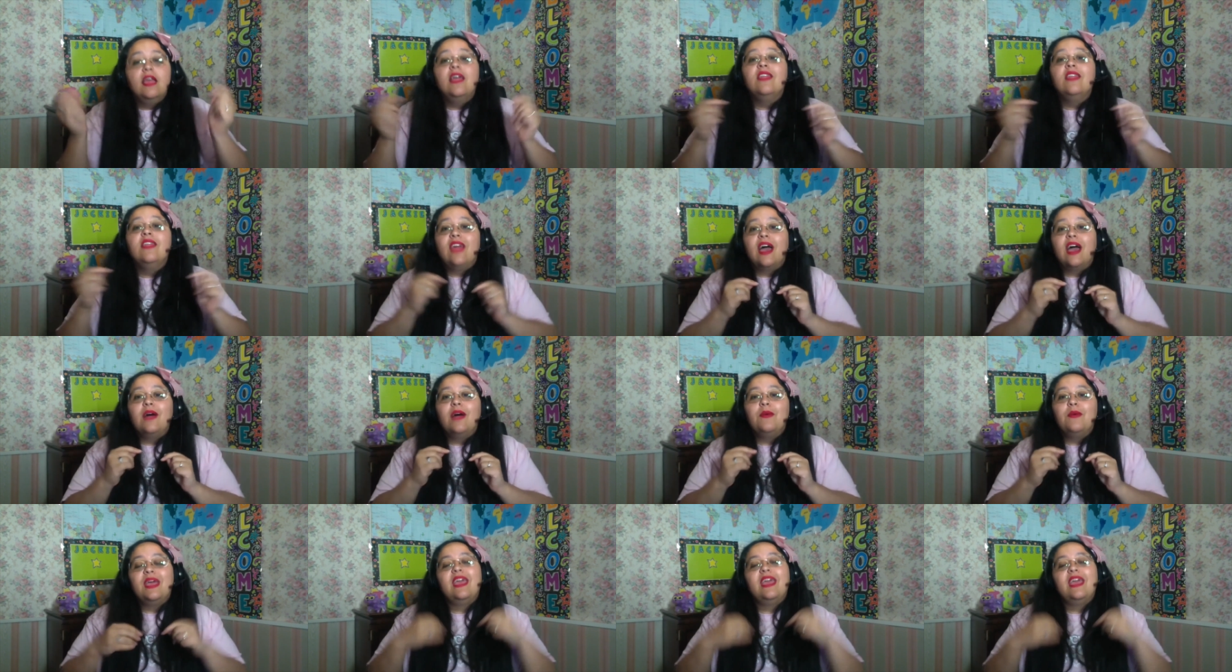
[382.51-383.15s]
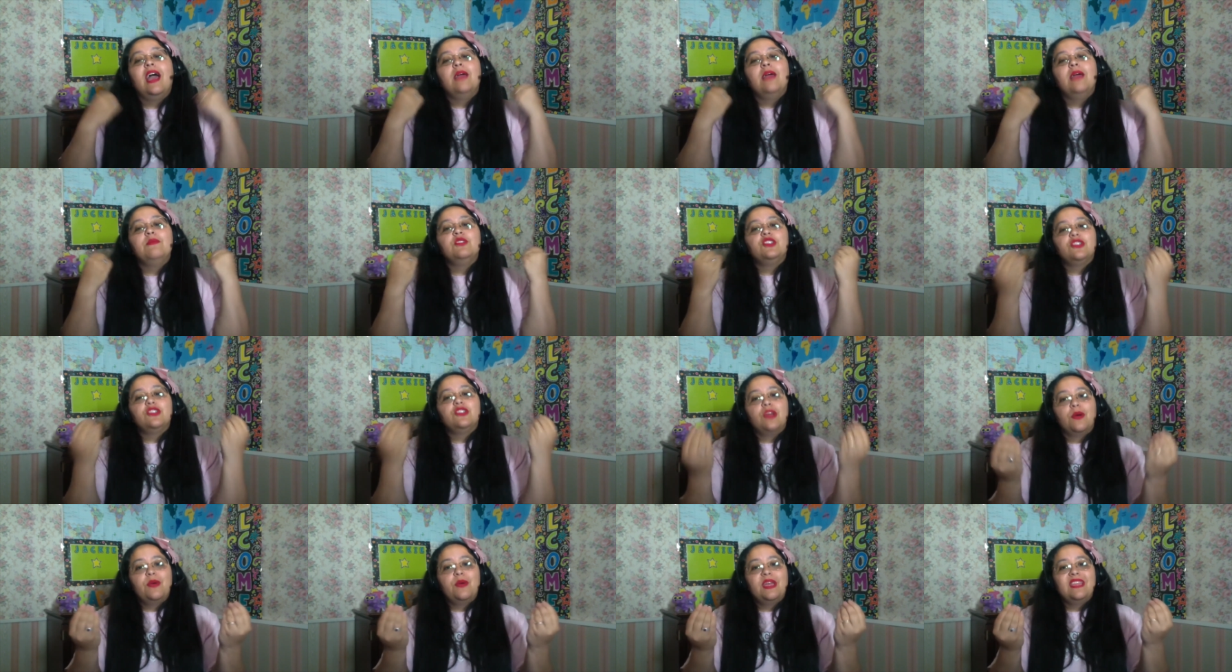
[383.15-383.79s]
That way I'm
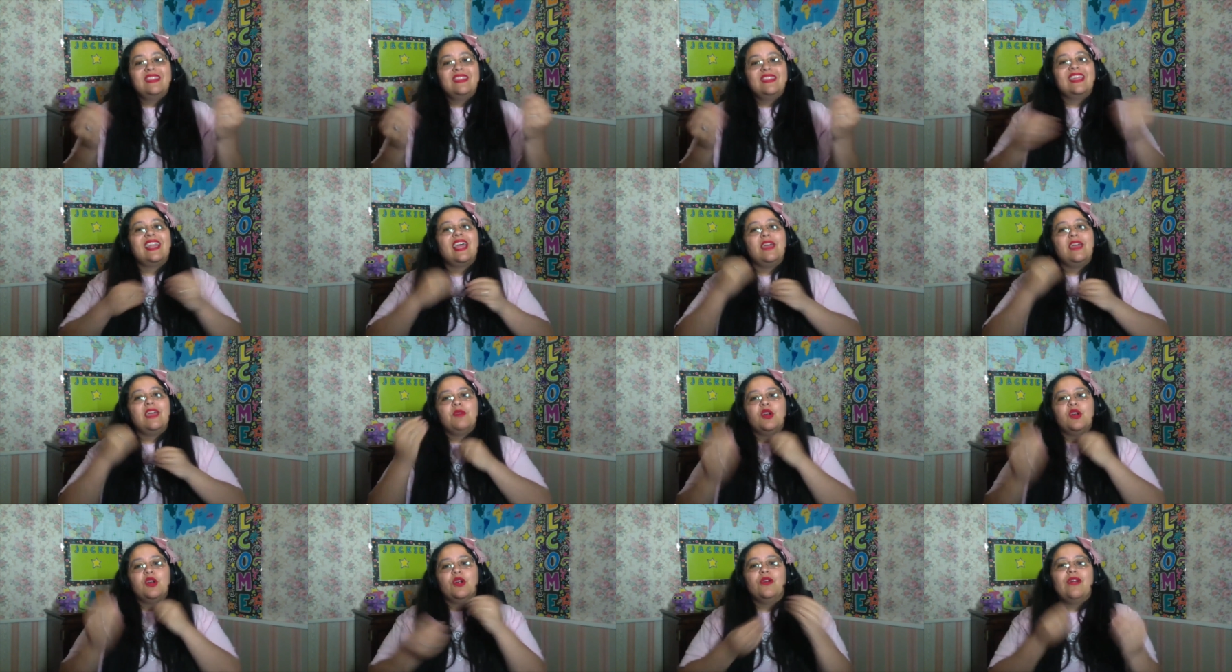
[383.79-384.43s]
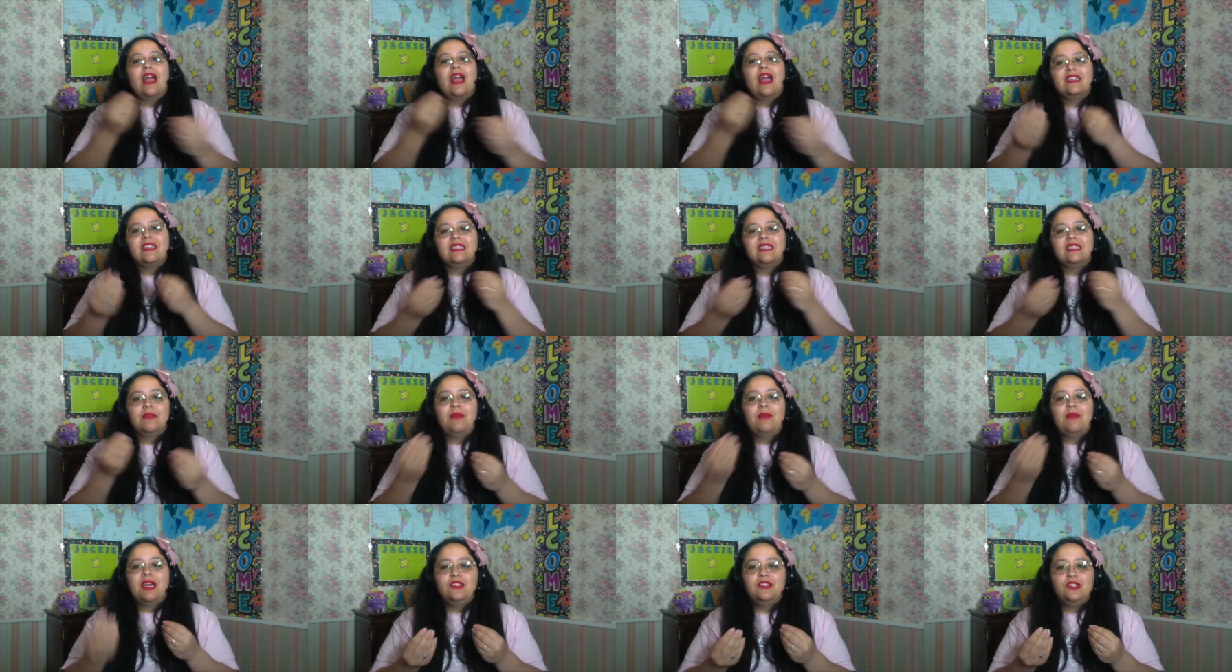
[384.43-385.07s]
showing that I am correcting
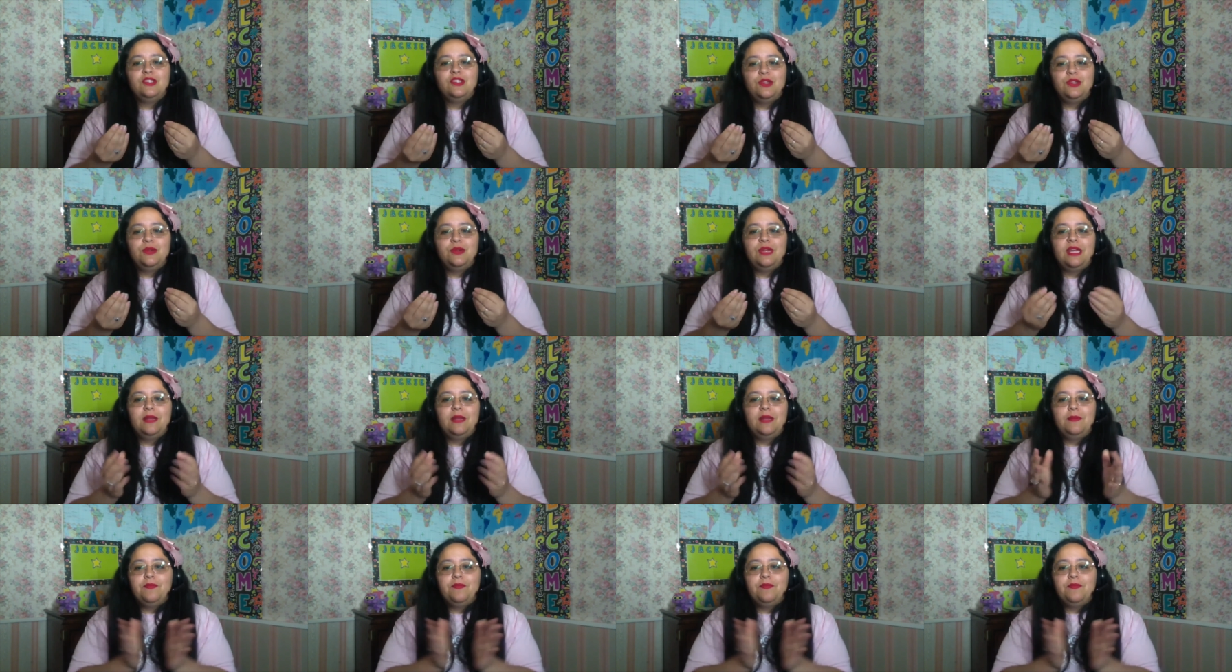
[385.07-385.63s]
my student.